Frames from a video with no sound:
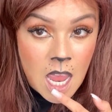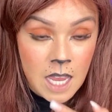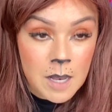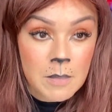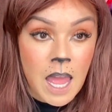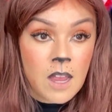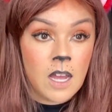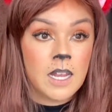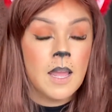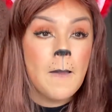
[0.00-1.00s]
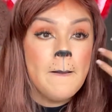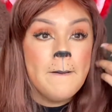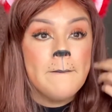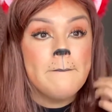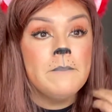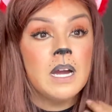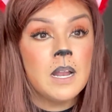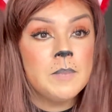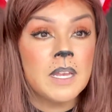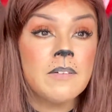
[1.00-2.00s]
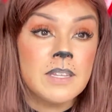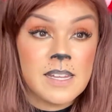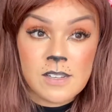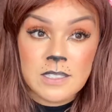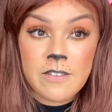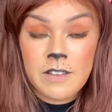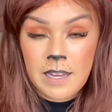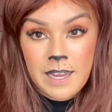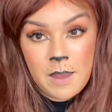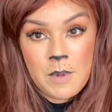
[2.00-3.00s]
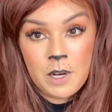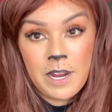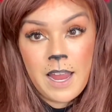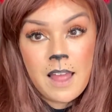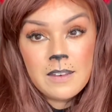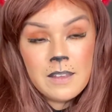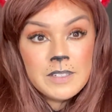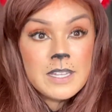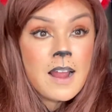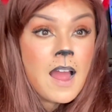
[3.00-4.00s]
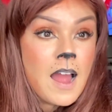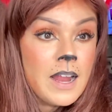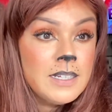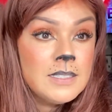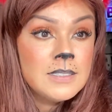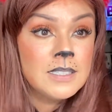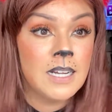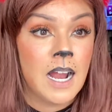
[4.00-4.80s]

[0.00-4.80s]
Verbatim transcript: getting black on it but I mean everything else I felt like came out great. I loved the eye the